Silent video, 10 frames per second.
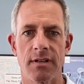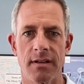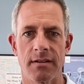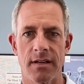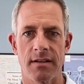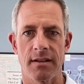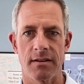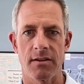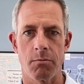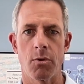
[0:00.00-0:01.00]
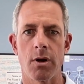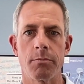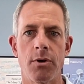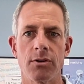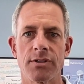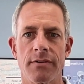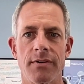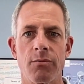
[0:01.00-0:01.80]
to, to, they're more impulsive.